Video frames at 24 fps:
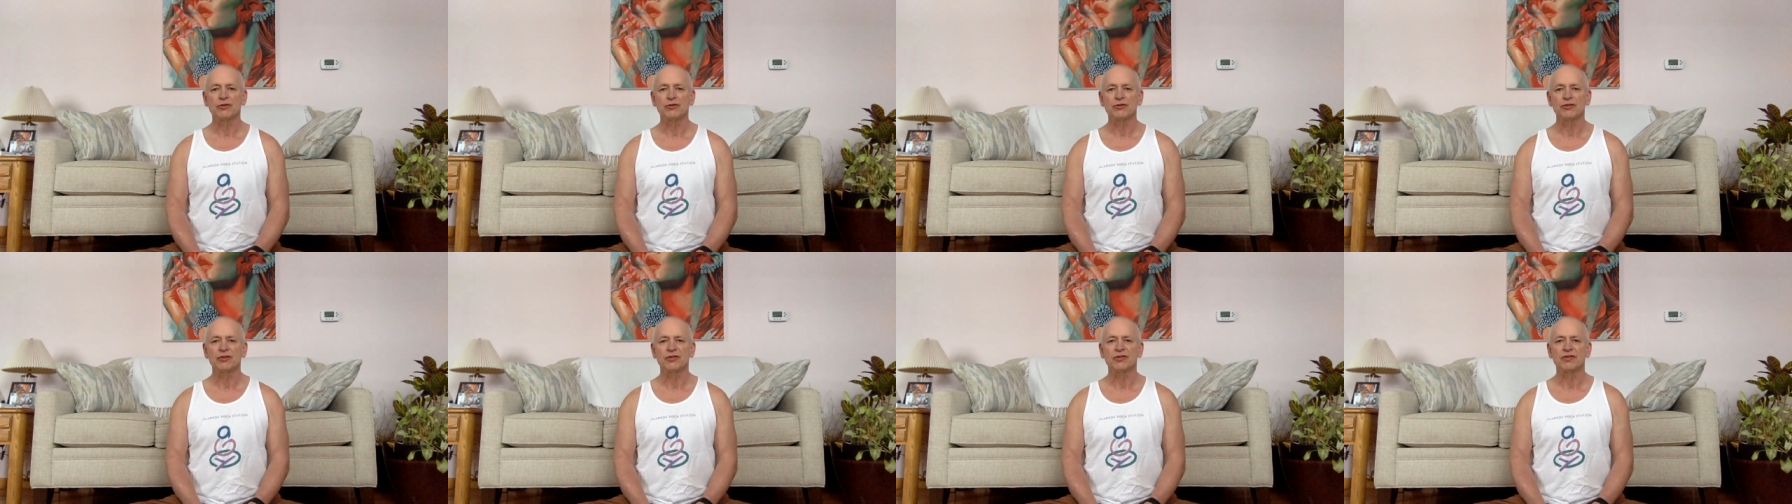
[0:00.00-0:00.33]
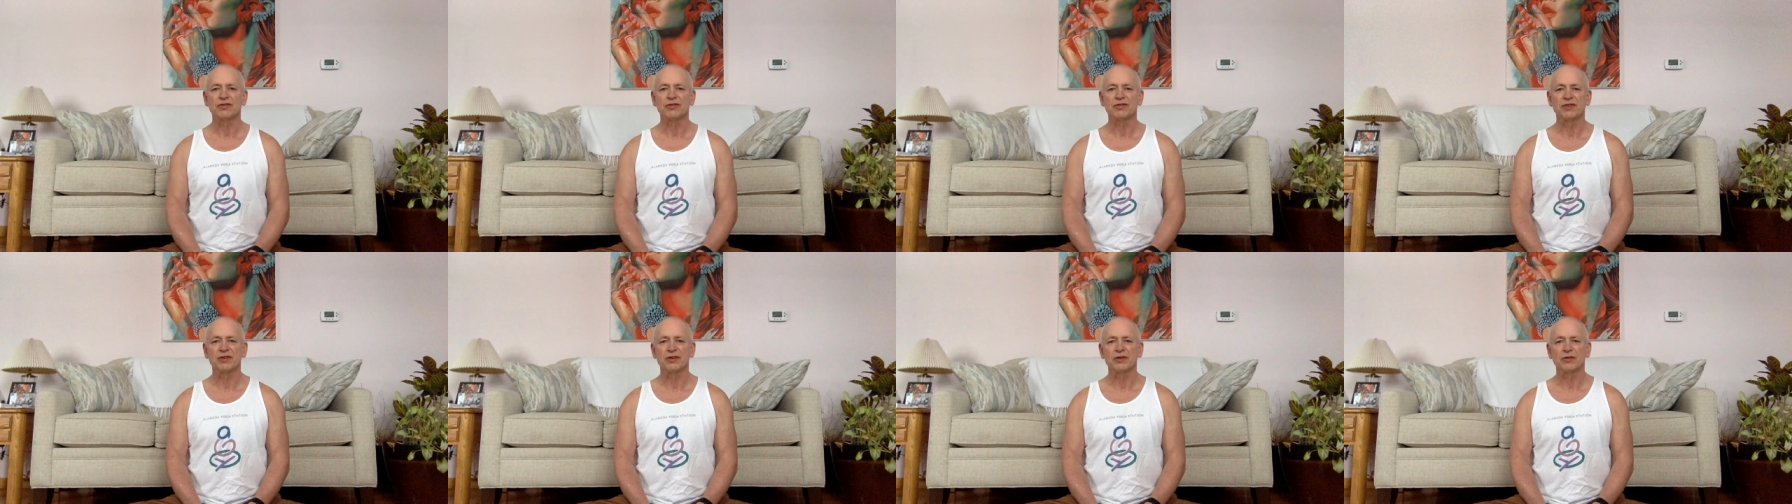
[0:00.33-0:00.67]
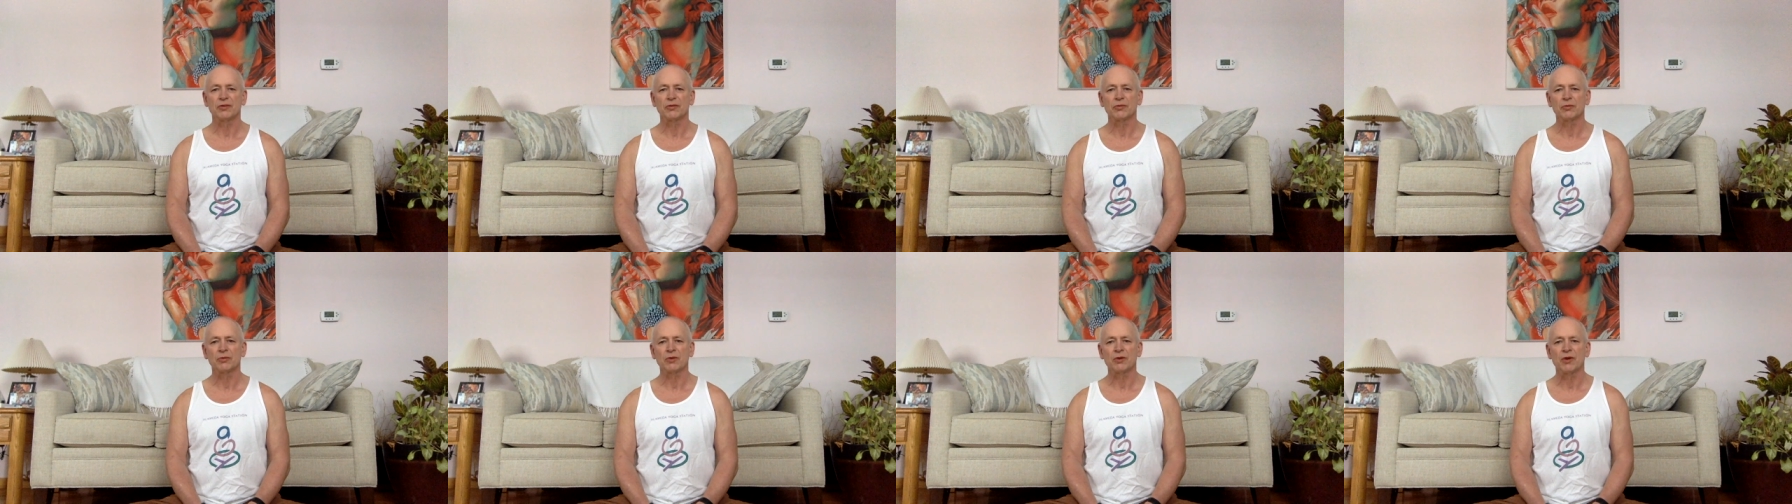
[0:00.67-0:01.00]
Just sit,
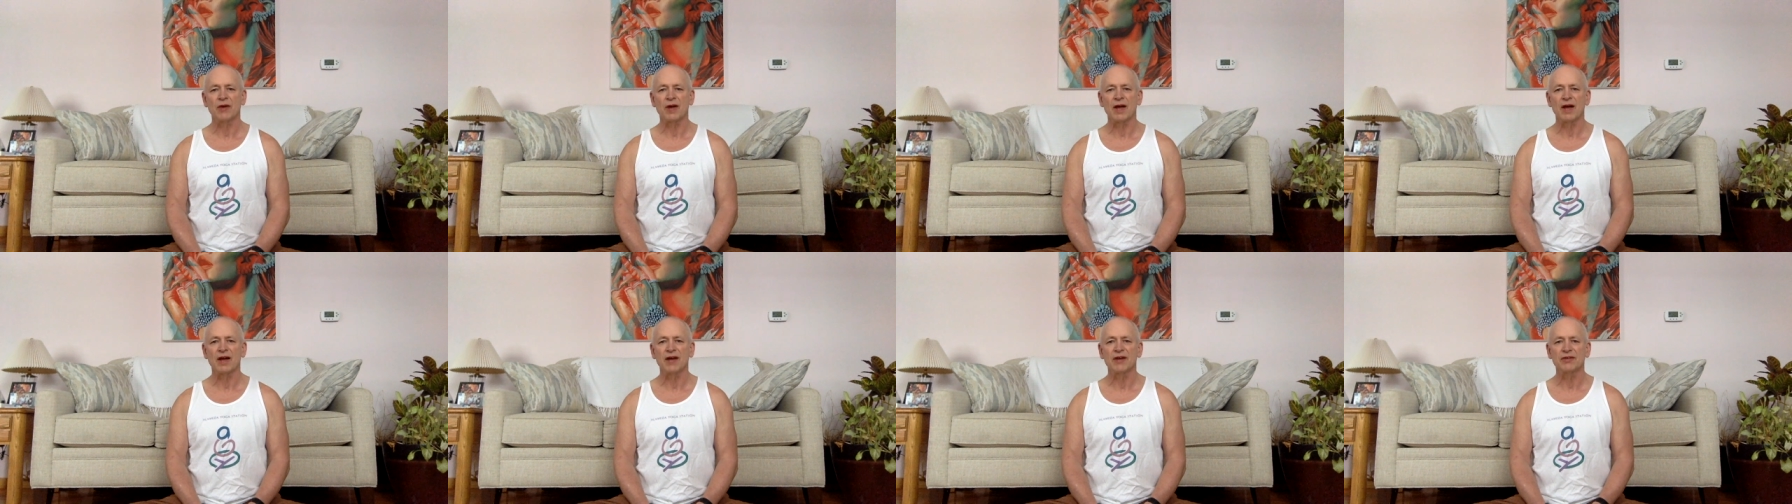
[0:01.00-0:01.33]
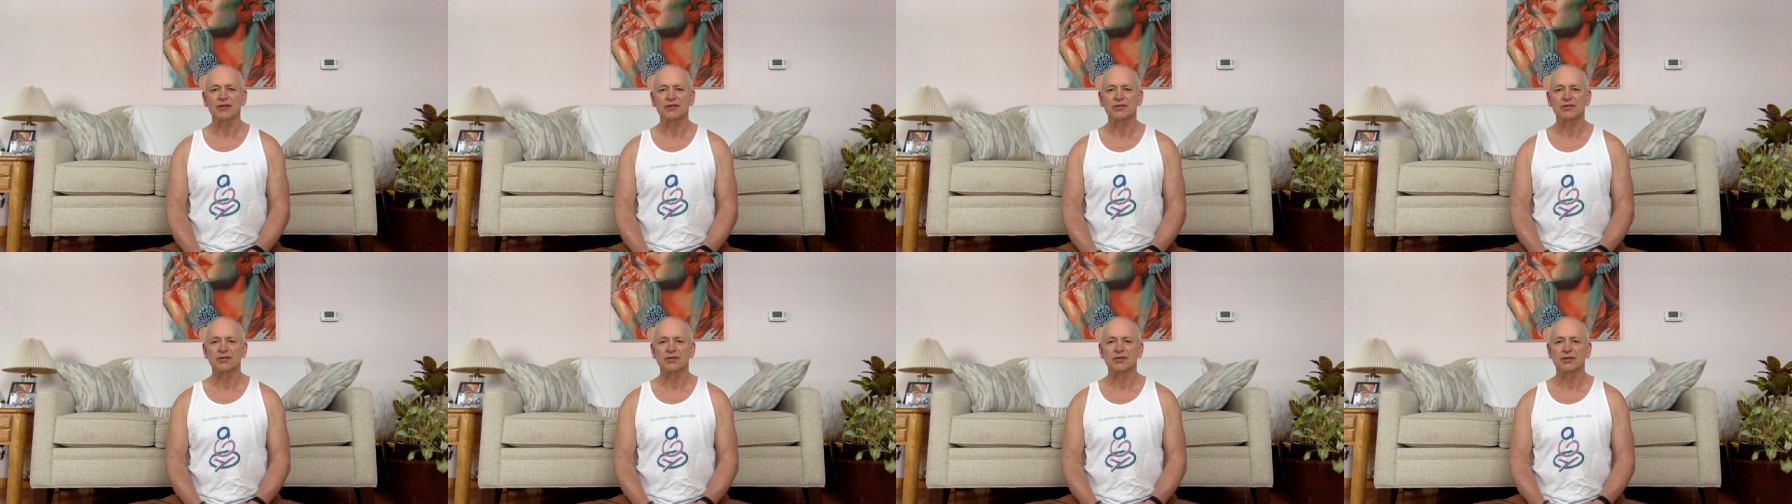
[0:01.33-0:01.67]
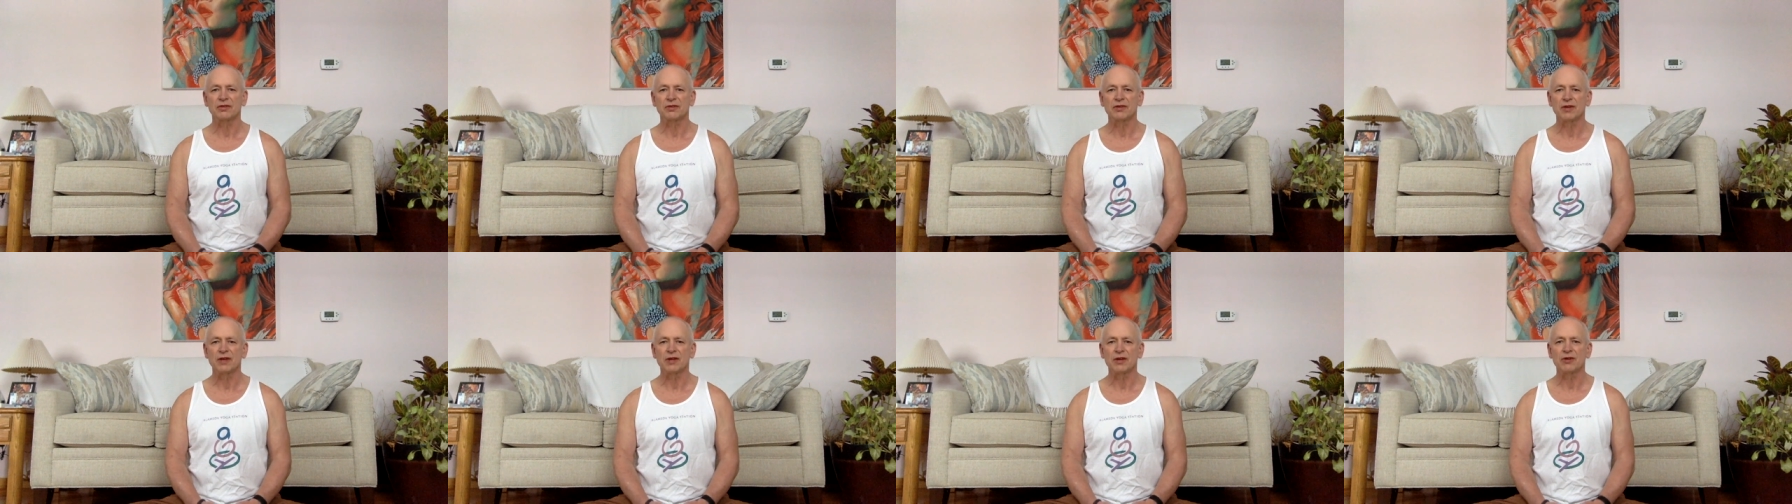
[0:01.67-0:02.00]
relax,
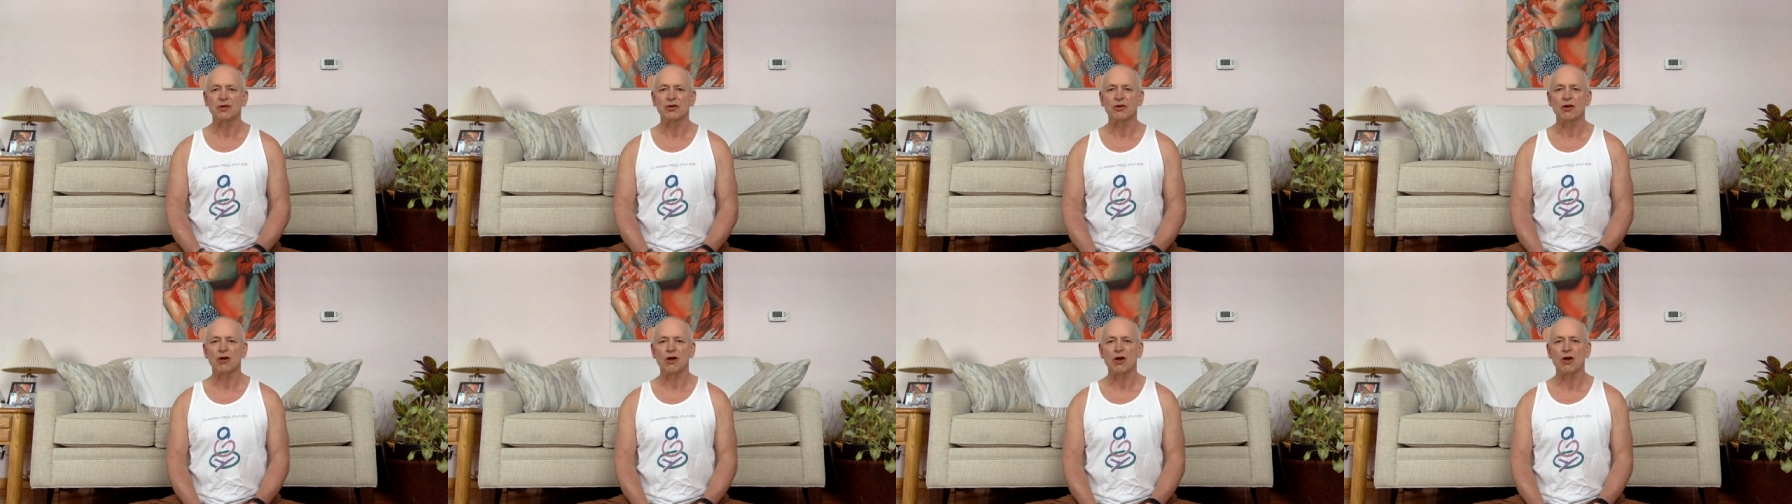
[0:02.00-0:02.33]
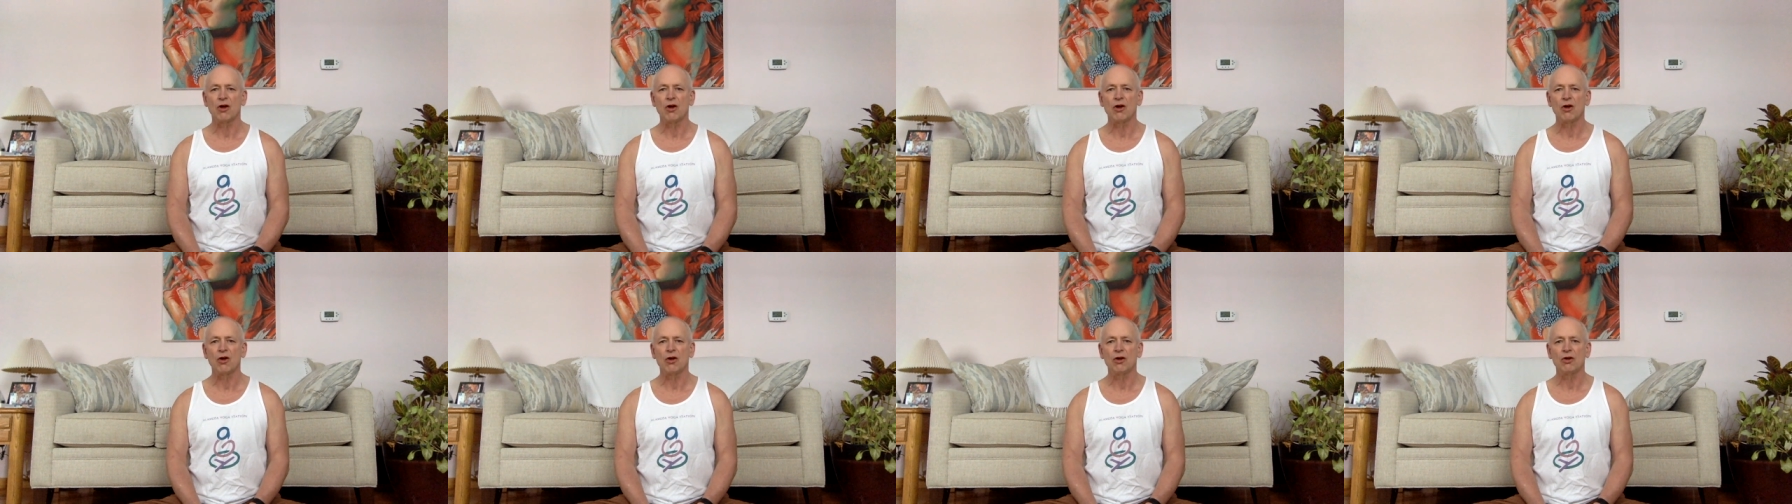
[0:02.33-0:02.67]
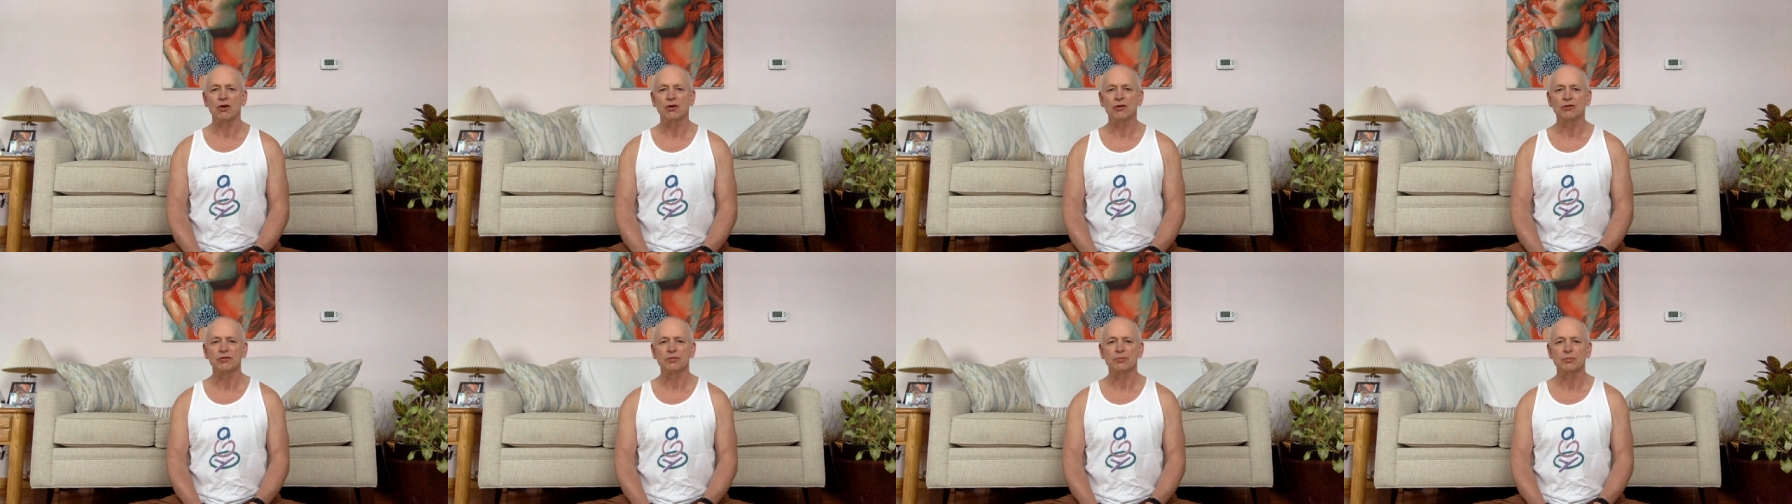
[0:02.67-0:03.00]
take a
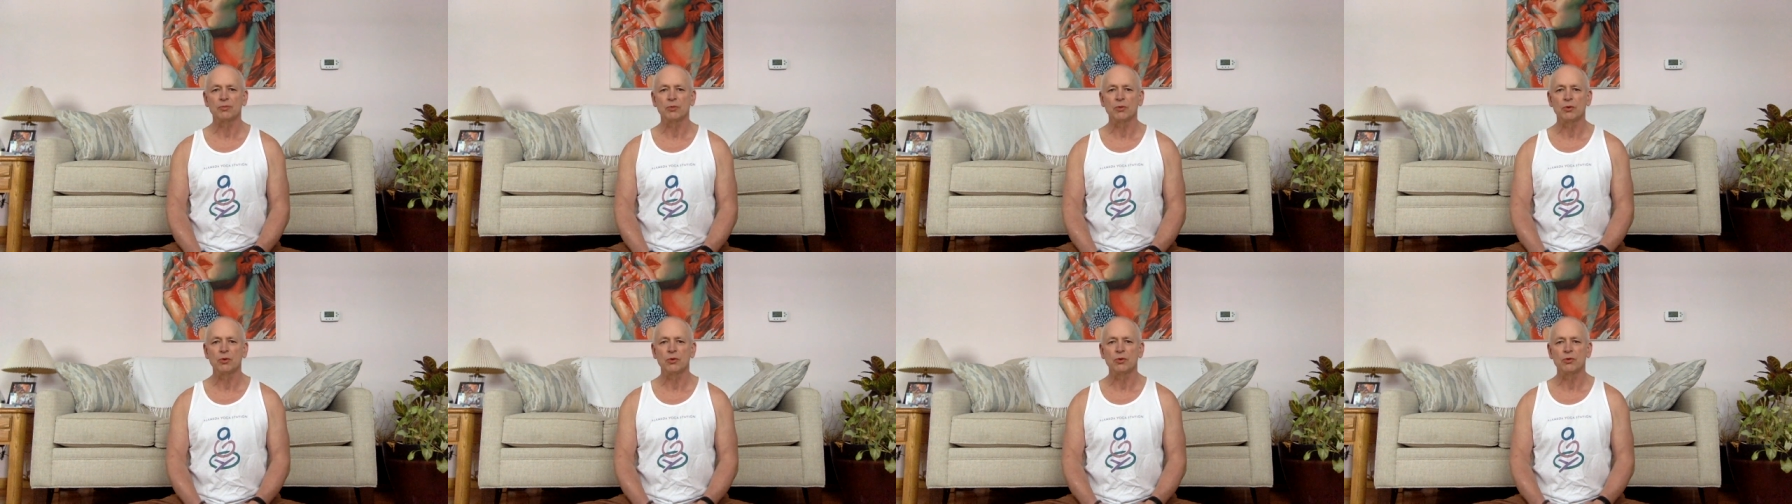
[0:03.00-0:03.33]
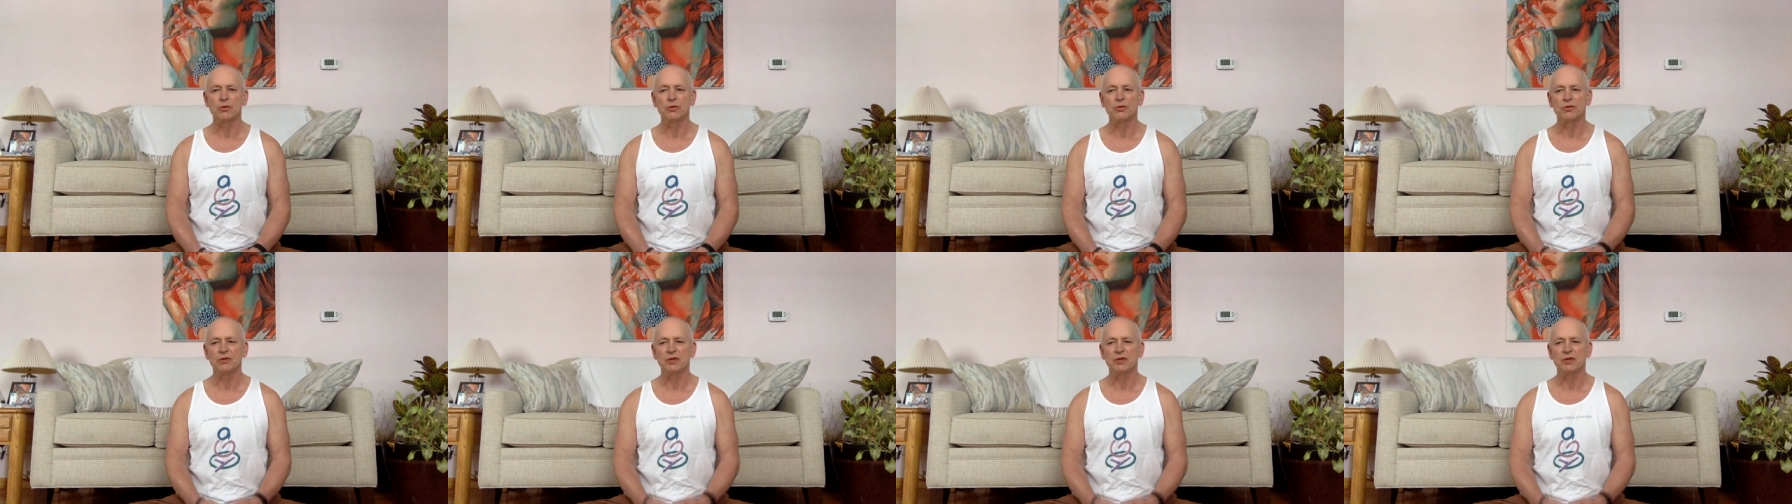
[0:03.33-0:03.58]
long, smooth,